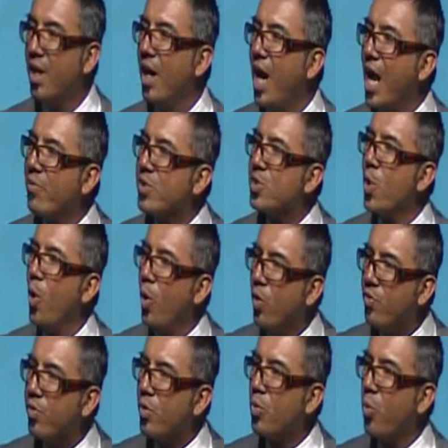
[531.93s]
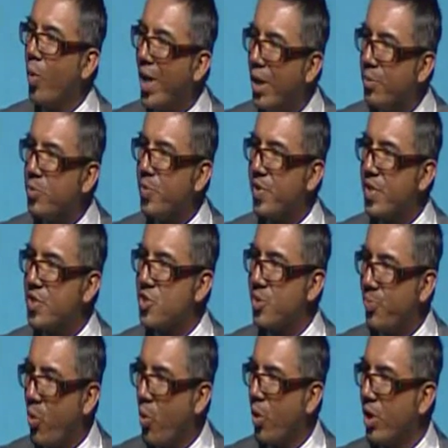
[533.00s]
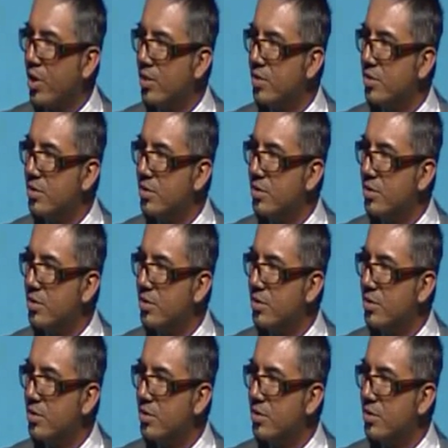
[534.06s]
I was overwhelmed with the support,